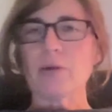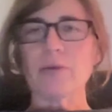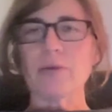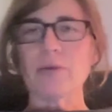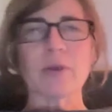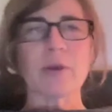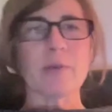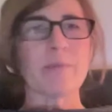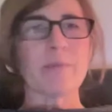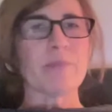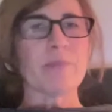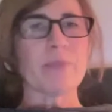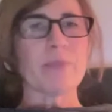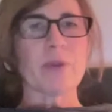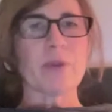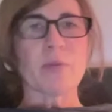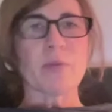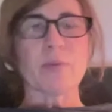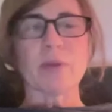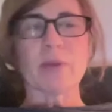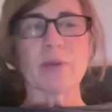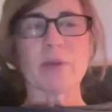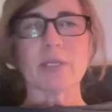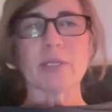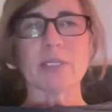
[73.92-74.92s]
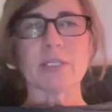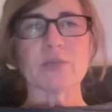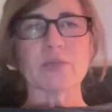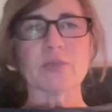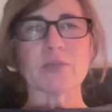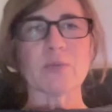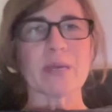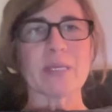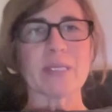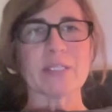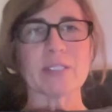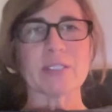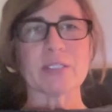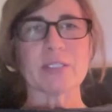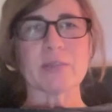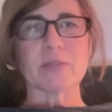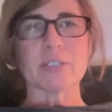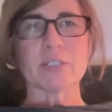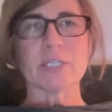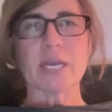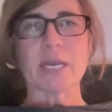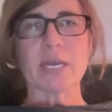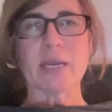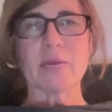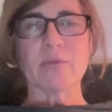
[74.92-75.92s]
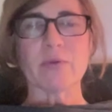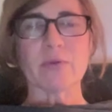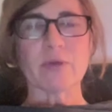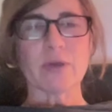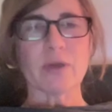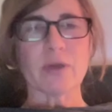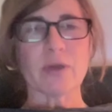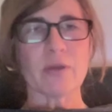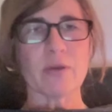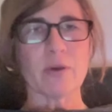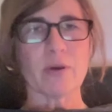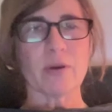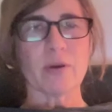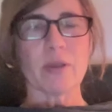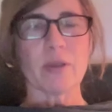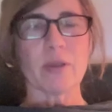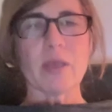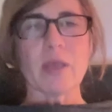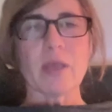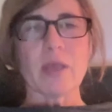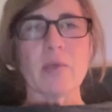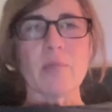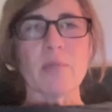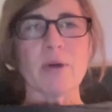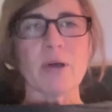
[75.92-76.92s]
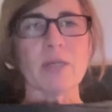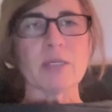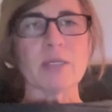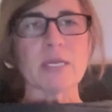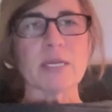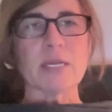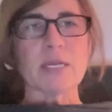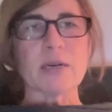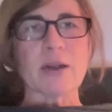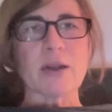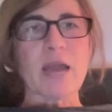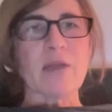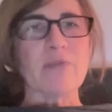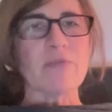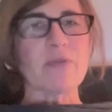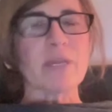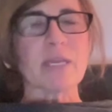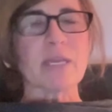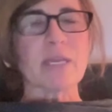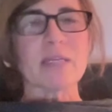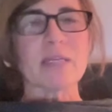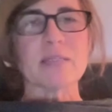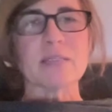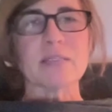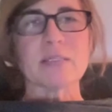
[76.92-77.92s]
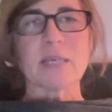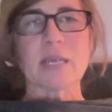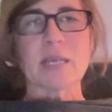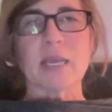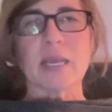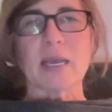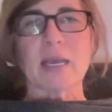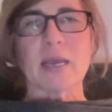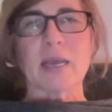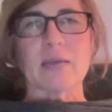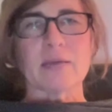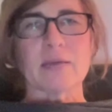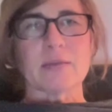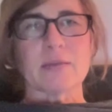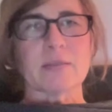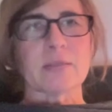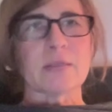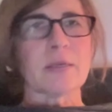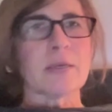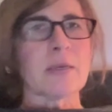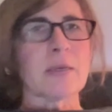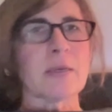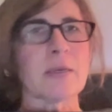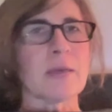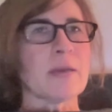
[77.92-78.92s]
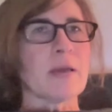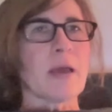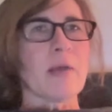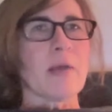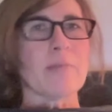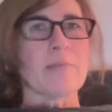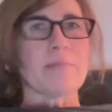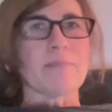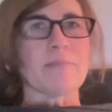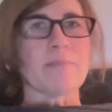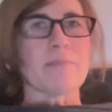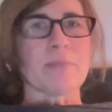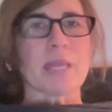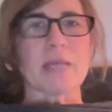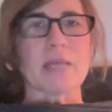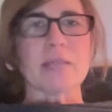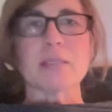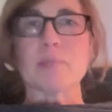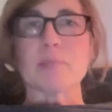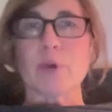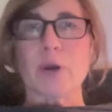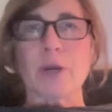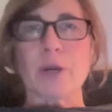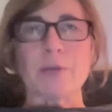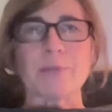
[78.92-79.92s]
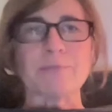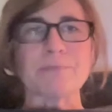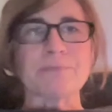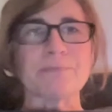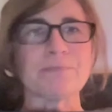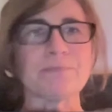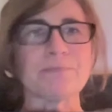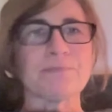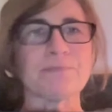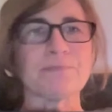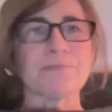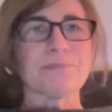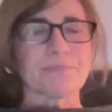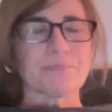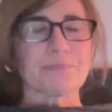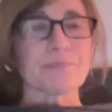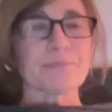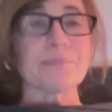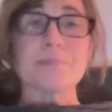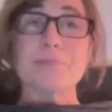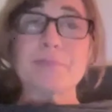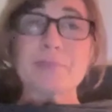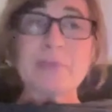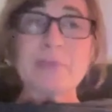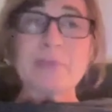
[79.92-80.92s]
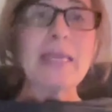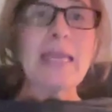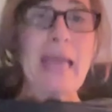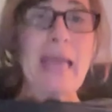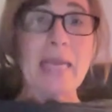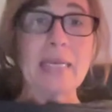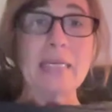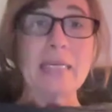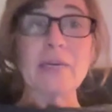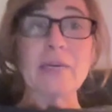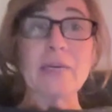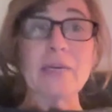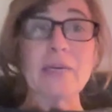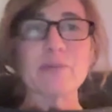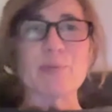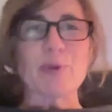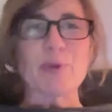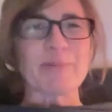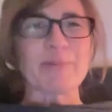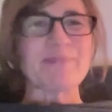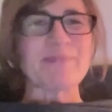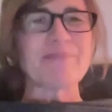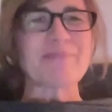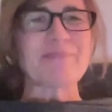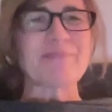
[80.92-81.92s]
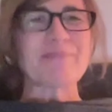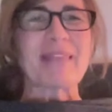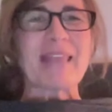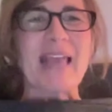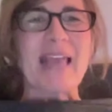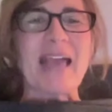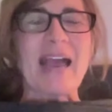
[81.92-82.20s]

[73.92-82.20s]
record them. They're really just ways to check in with other pollinator advocates and um, get support and give support.